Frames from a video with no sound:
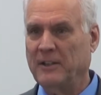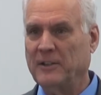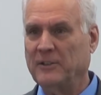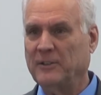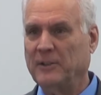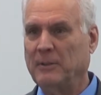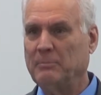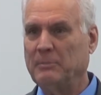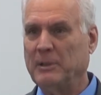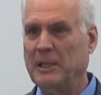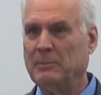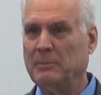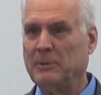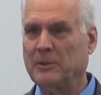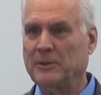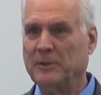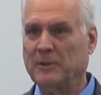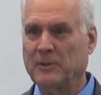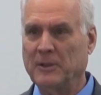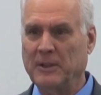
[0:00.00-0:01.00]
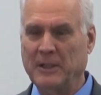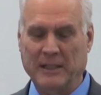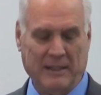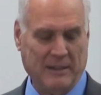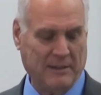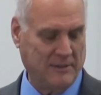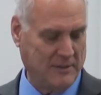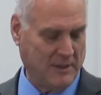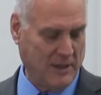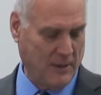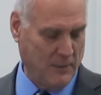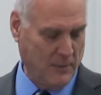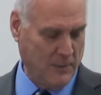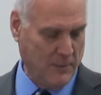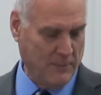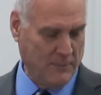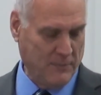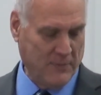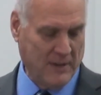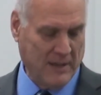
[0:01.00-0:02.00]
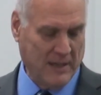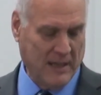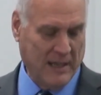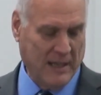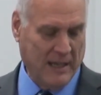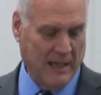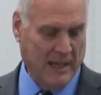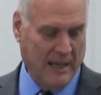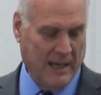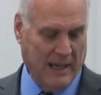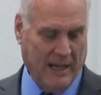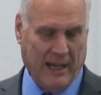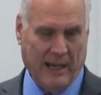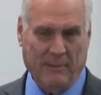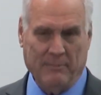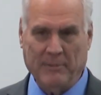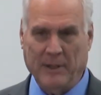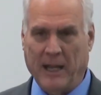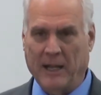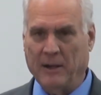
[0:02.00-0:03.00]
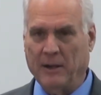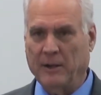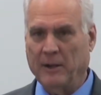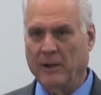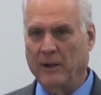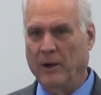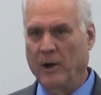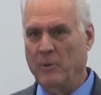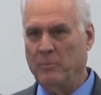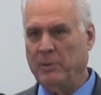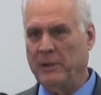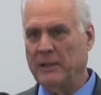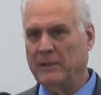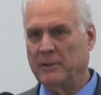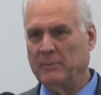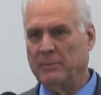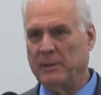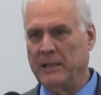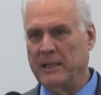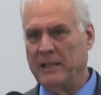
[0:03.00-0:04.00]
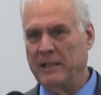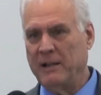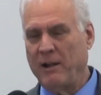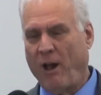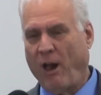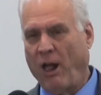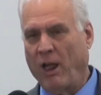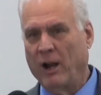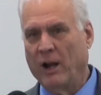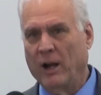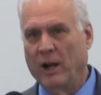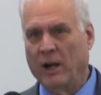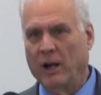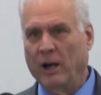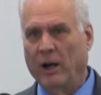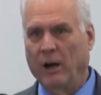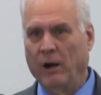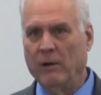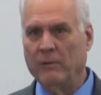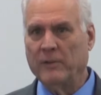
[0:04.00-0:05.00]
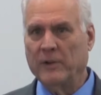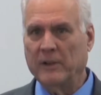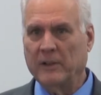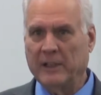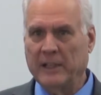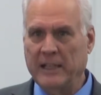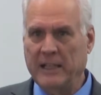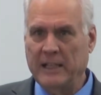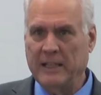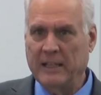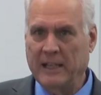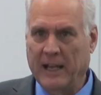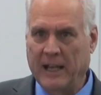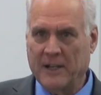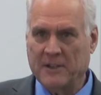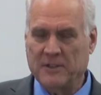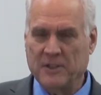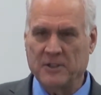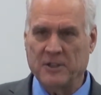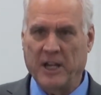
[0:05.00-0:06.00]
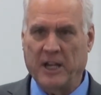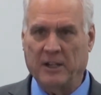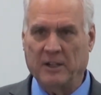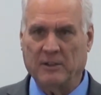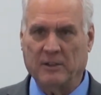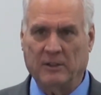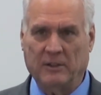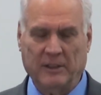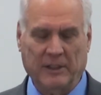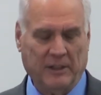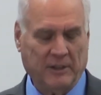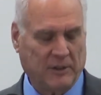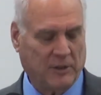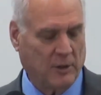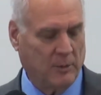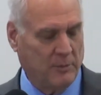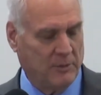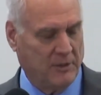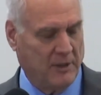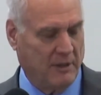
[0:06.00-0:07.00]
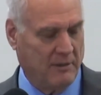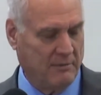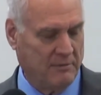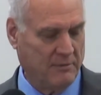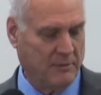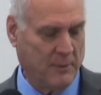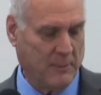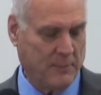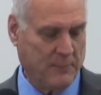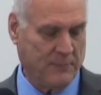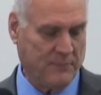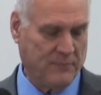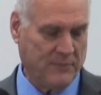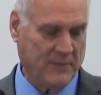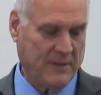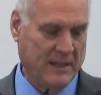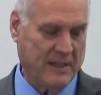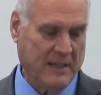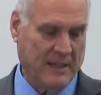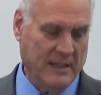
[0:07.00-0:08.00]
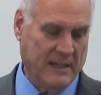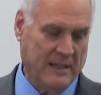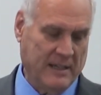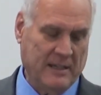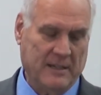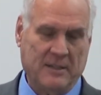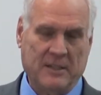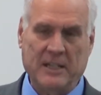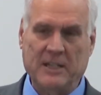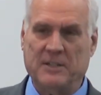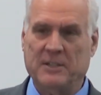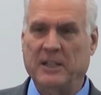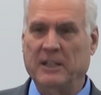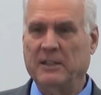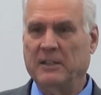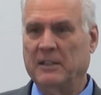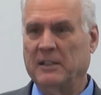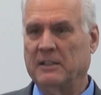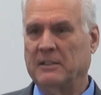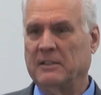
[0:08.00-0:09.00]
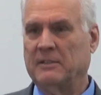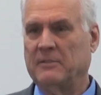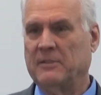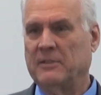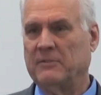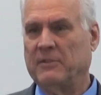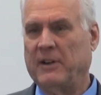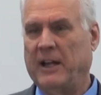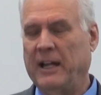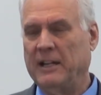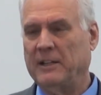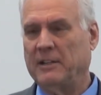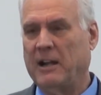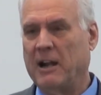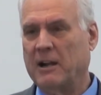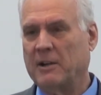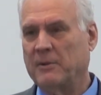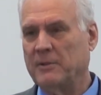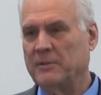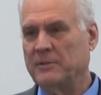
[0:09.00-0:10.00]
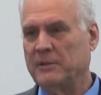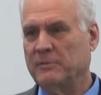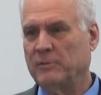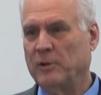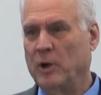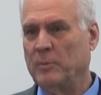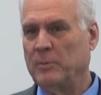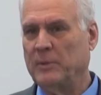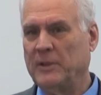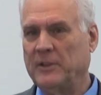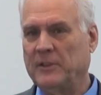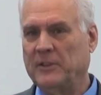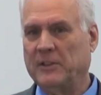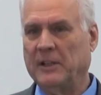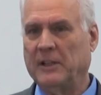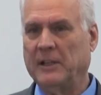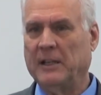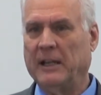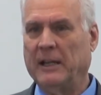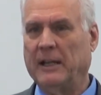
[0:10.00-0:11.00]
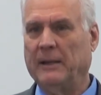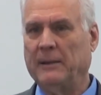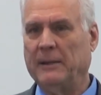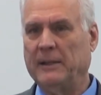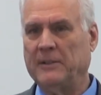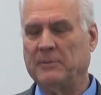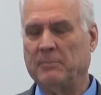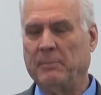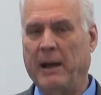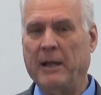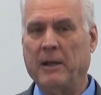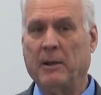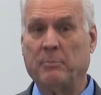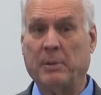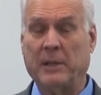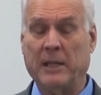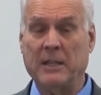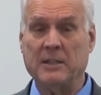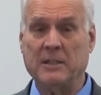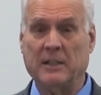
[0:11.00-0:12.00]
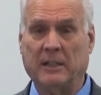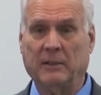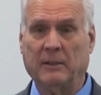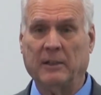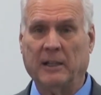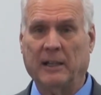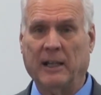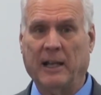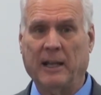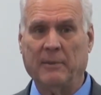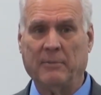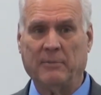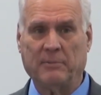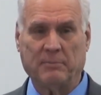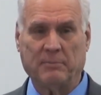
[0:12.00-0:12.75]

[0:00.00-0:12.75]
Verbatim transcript: to some minimal degree. So I'm not hoping to be overly exegetical in terms of teaching the fine doctrines of Romans. Uh, it's my opinion, and I